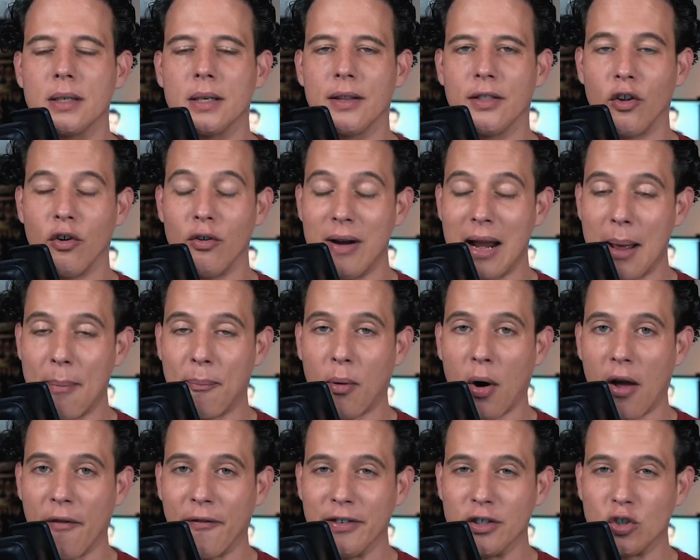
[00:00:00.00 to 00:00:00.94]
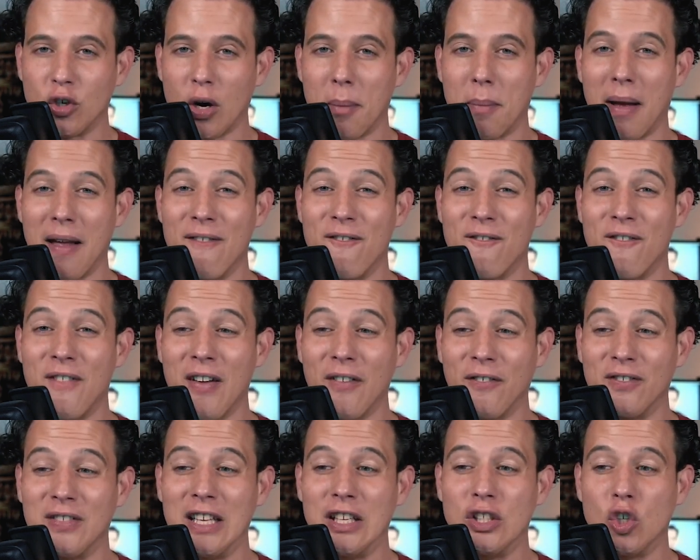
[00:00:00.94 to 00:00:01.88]
their net profit dropped by
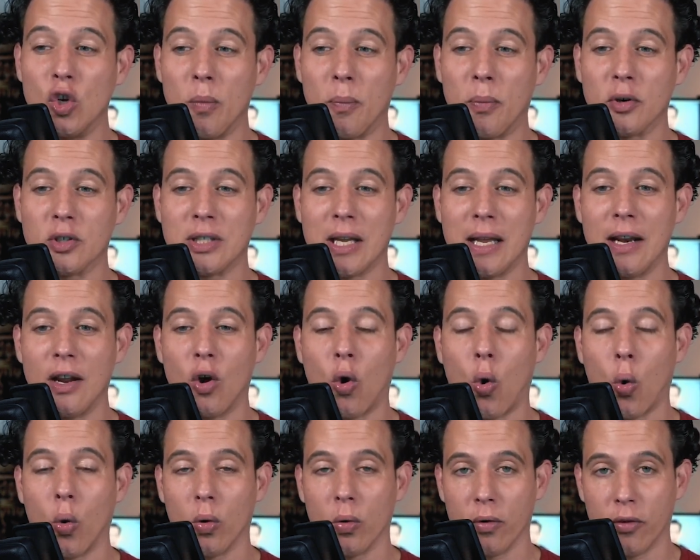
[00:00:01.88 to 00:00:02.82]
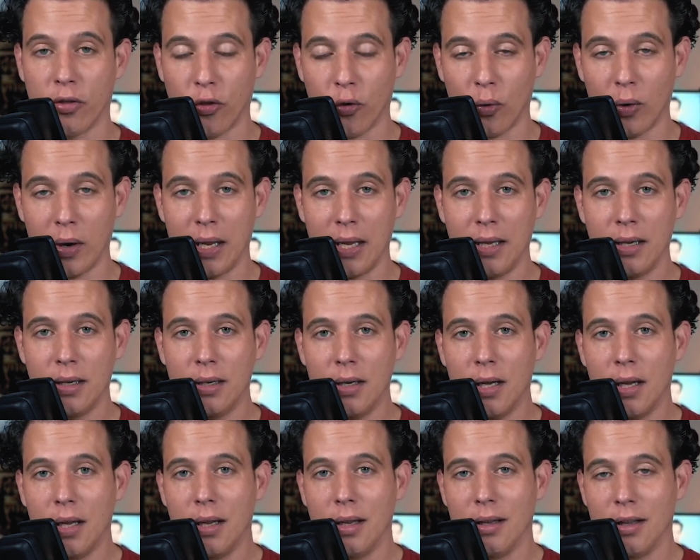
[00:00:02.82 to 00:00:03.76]
52% in quarter three.
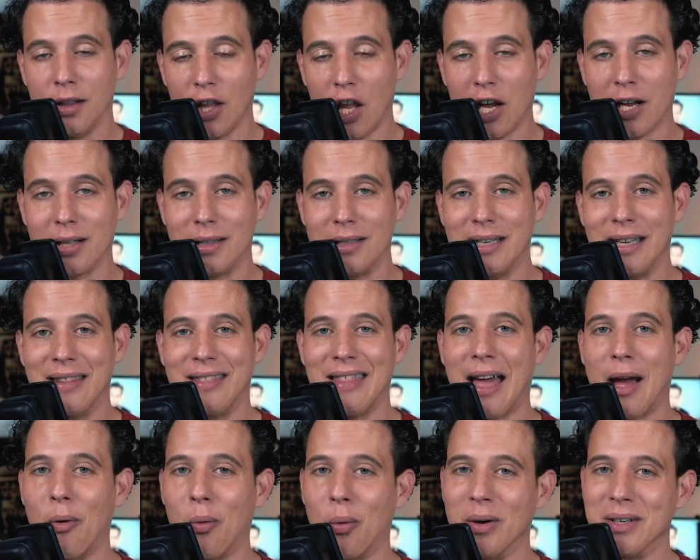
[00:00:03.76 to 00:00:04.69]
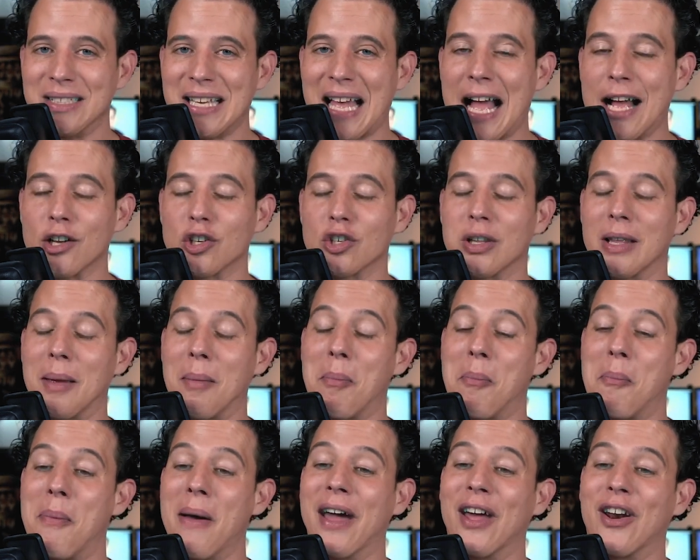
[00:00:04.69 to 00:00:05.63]
Luckily, that was actually
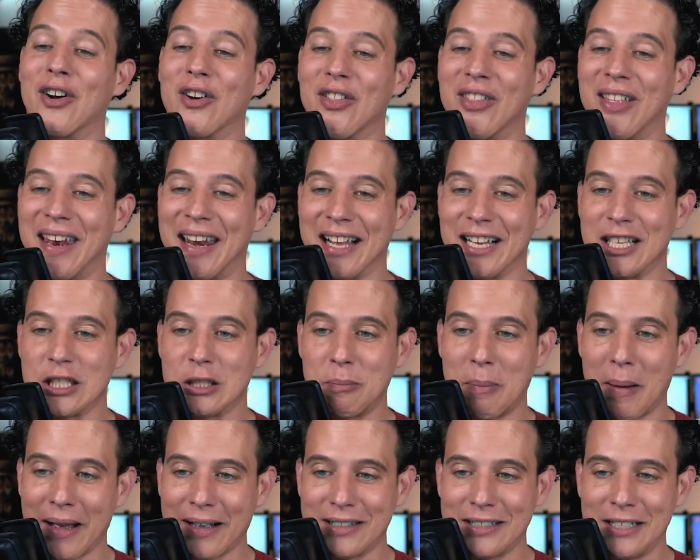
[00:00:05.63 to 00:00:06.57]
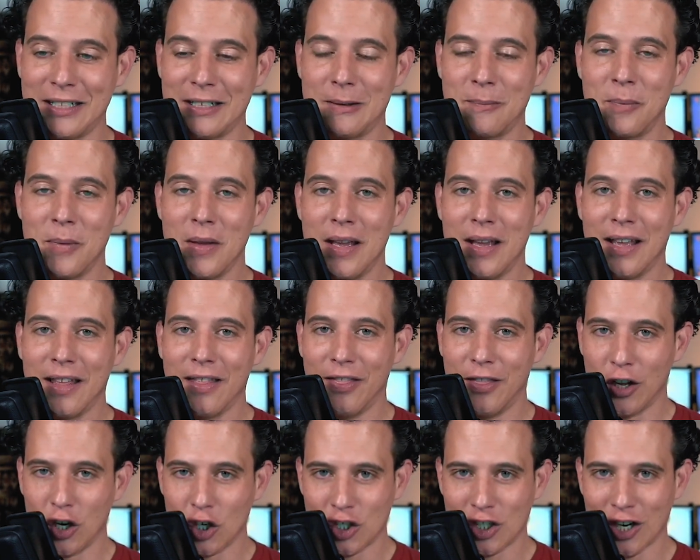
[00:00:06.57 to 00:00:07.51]
better than expected.
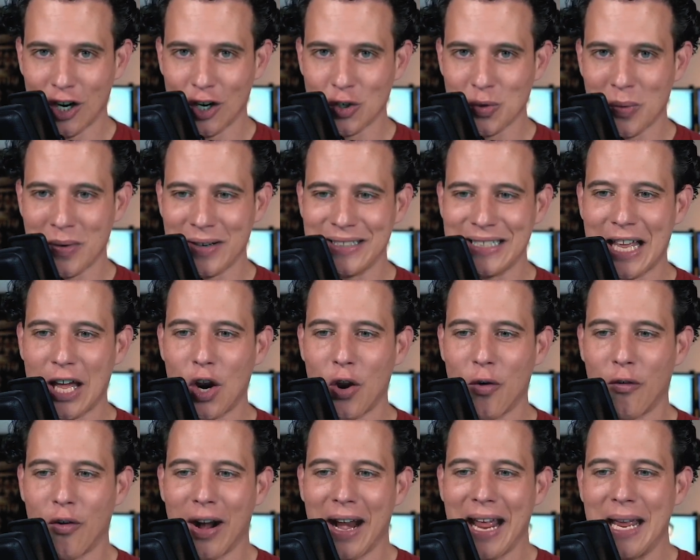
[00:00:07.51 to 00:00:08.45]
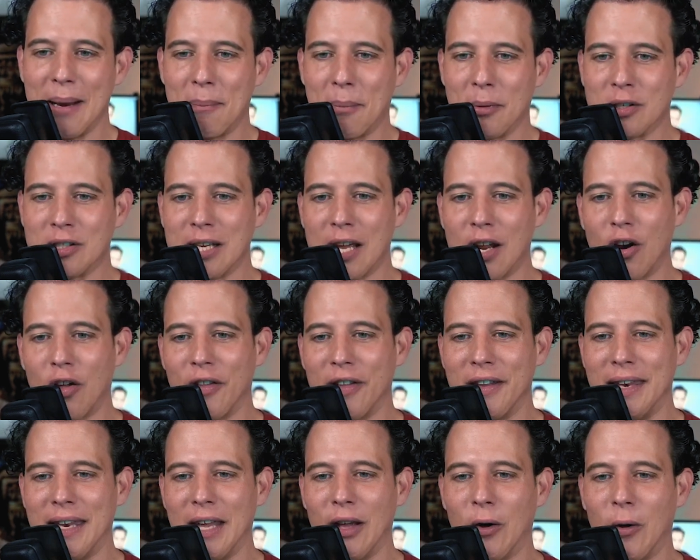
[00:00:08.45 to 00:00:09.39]
Their shares went down over 8% on
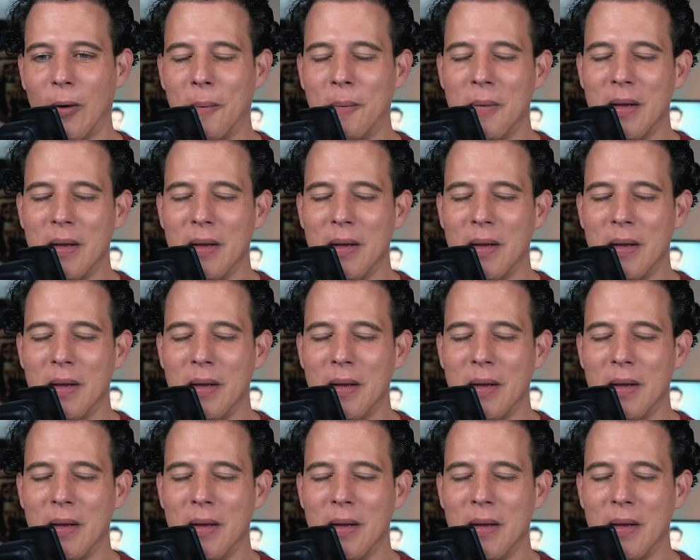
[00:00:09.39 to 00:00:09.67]
the deal.